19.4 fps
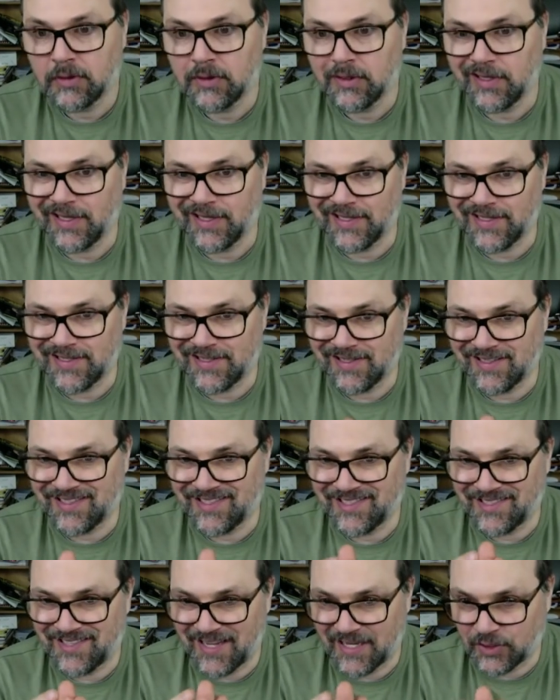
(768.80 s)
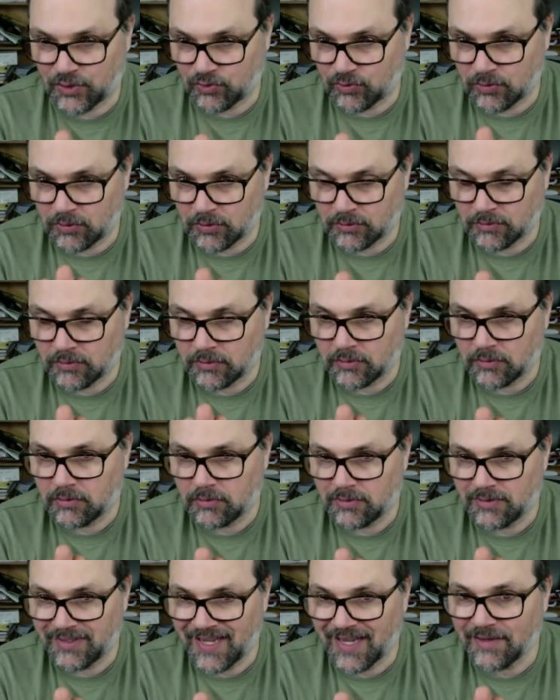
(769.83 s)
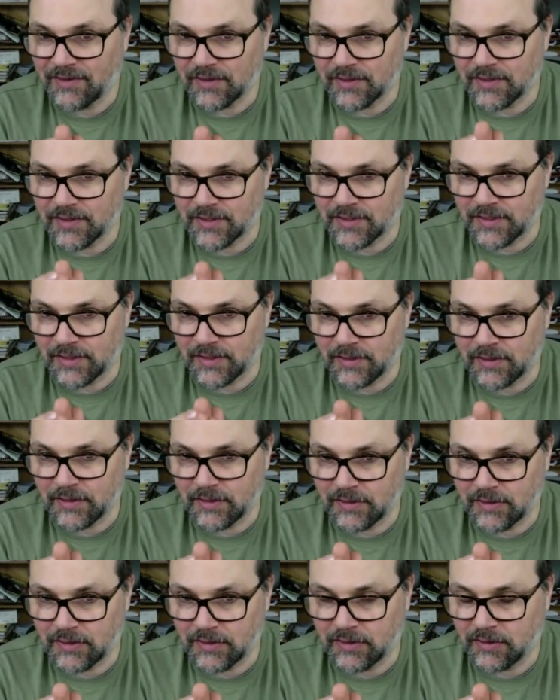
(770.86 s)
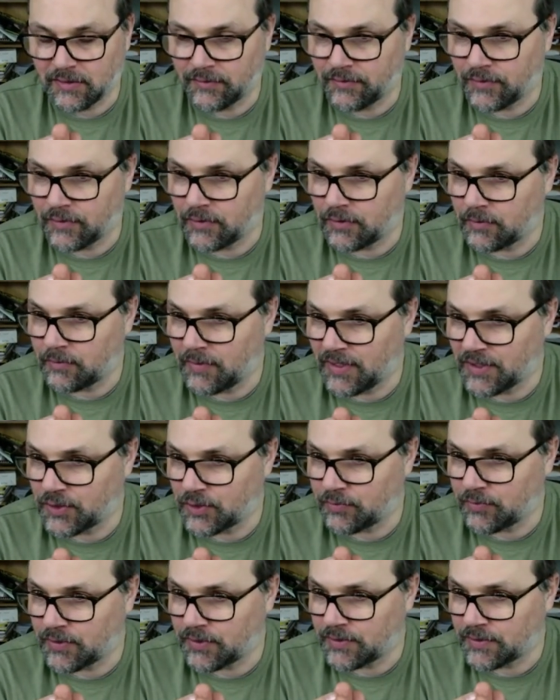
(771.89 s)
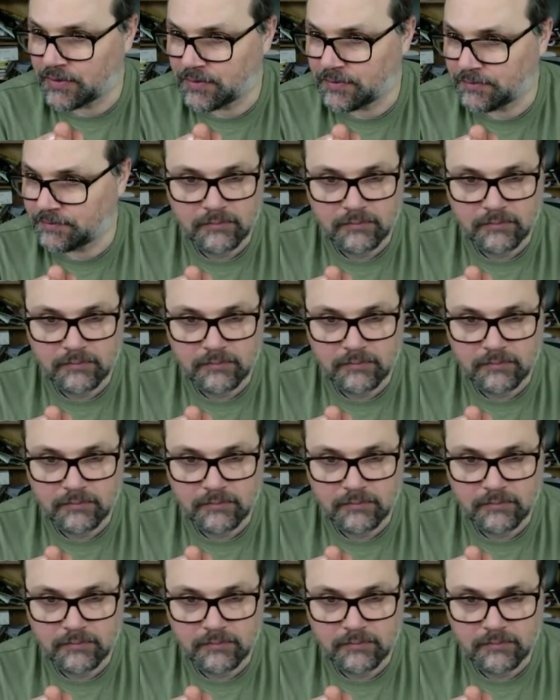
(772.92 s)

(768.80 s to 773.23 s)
is the central tendency of your measurements.